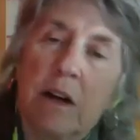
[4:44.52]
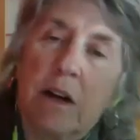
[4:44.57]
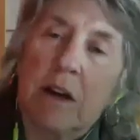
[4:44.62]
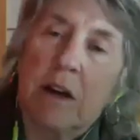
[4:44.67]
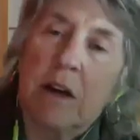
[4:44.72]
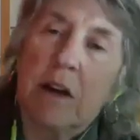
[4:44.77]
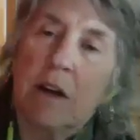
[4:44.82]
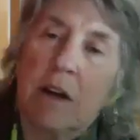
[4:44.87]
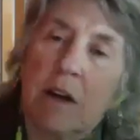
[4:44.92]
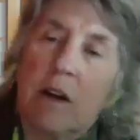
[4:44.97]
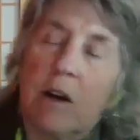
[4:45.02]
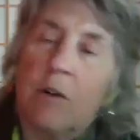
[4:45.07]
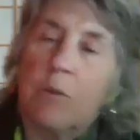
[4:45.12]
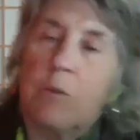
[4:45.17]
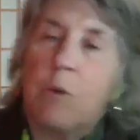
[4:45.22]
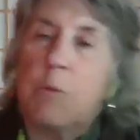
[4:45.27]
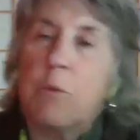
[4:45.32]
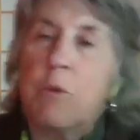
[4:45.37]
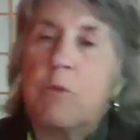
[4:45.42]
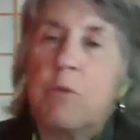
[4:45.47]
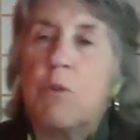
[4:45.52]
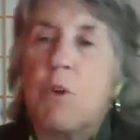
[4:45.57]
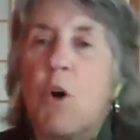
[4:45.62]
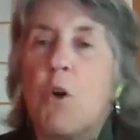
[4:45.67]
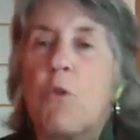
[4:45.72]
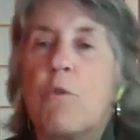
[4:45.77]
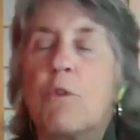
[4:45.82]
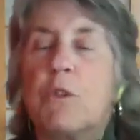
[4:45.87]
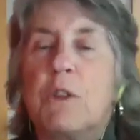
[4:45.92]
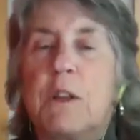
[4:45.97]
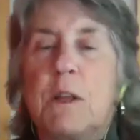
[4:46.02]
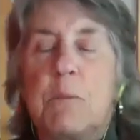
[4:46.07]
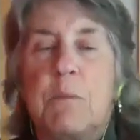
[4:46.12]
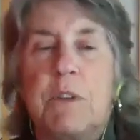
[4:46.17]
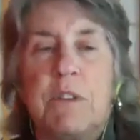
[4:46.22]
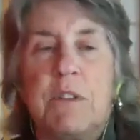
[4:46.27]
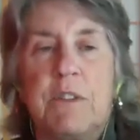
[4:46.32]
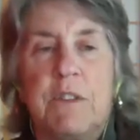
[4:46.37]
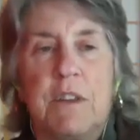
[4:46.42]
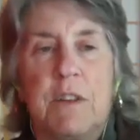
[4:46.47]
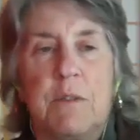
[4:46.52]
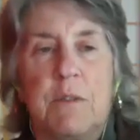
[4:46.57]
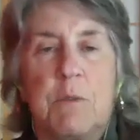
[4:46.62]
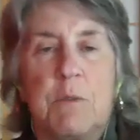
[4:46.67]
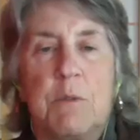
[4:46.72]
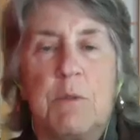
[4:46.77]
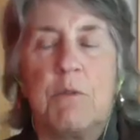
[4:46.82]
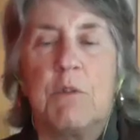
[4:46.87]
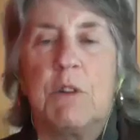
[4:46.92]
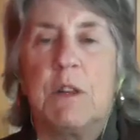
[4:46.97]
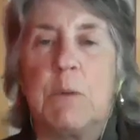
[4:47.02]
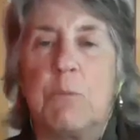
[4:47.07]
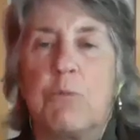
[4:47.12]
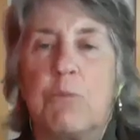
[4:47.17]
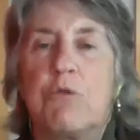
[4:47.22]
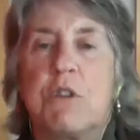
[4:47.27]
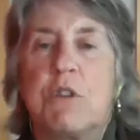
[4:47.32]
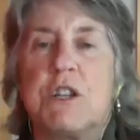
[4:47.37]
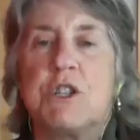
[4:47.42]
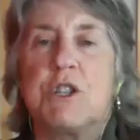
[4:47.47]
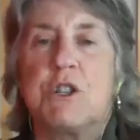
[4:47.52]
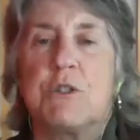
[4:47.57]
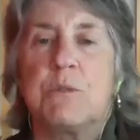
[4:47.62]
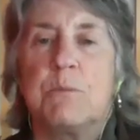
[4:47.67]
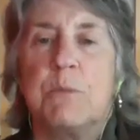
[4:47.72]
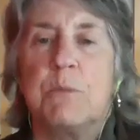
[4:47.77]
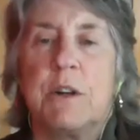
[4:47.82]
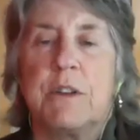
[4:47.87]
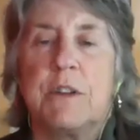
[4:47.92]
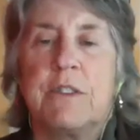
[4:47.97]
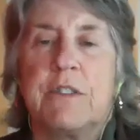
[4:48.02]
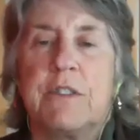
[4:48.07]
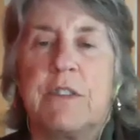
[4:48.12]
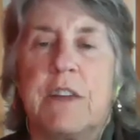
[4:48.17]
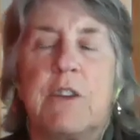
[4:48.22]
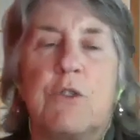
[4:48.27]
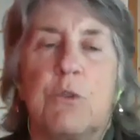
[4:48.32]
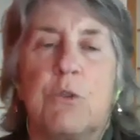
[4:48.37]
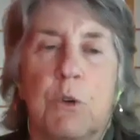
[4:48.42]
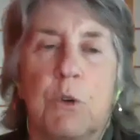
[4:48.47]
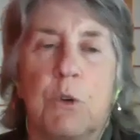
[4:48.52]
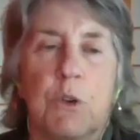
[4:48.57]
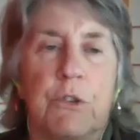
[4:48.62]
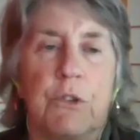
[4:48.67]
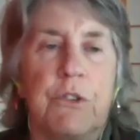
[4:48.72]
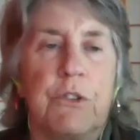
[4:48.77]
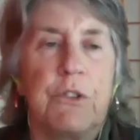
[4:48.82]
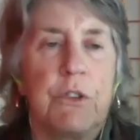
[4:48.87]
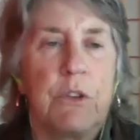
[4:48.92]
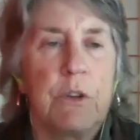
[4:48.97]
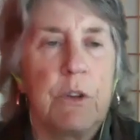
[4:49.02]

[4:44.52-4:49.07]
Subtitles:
When we're overly busy, when we're really pressured by schedules,